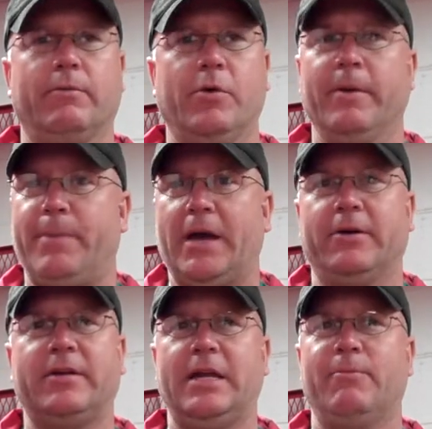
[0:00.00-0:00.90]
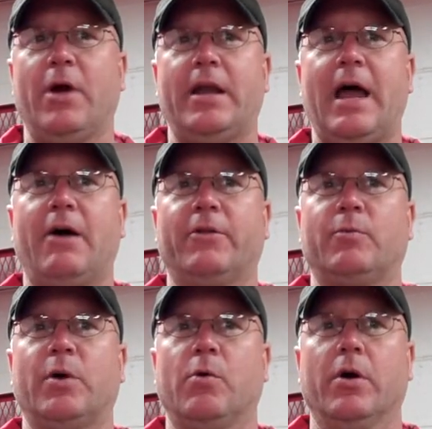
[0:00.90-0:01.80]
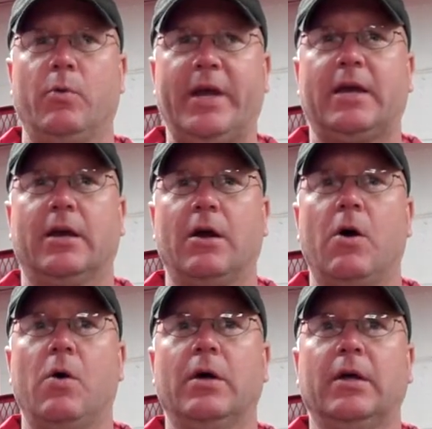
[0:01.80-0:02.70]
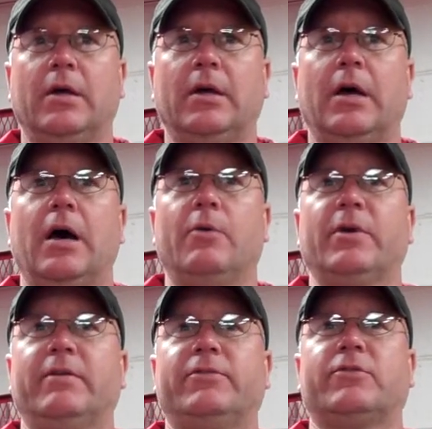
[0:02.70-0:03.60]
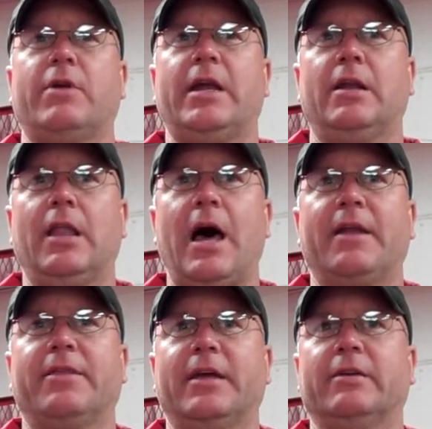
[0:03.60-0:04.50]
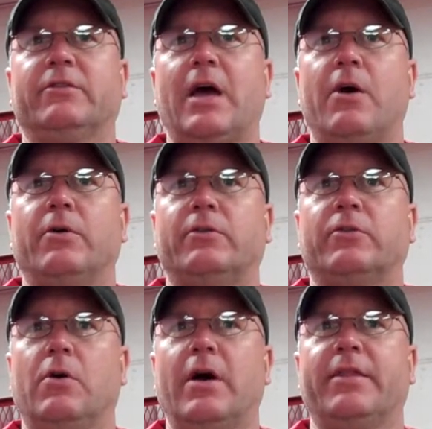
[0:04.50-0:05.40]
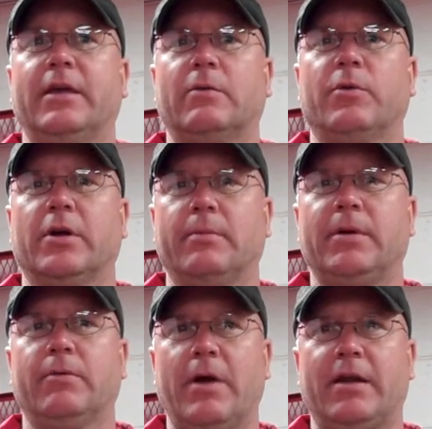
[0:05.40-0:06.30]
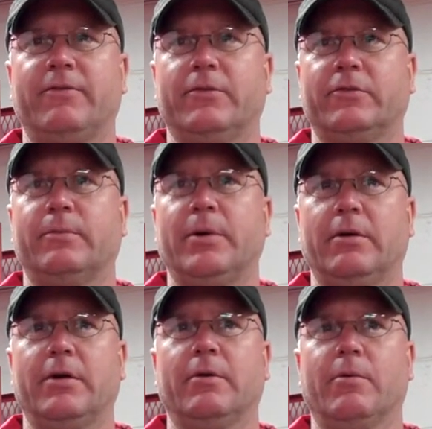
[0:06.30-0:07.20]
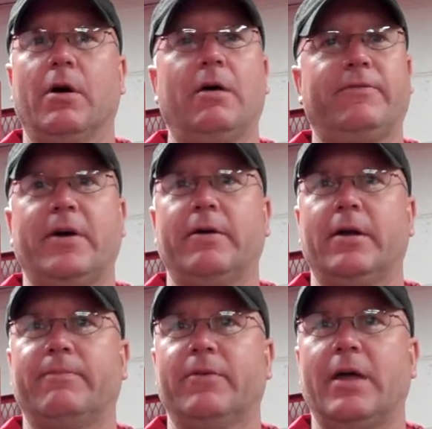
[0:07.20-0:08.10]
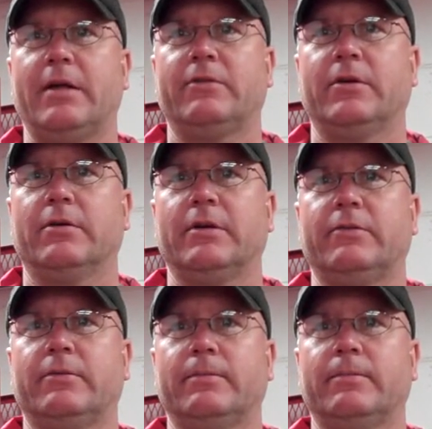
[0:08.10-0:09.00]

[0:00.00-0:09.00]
we're a better team right now than we were a week ago. We've straightened a lot of things out, so I think we're going to be ready for Superior. We're all fired up for that series.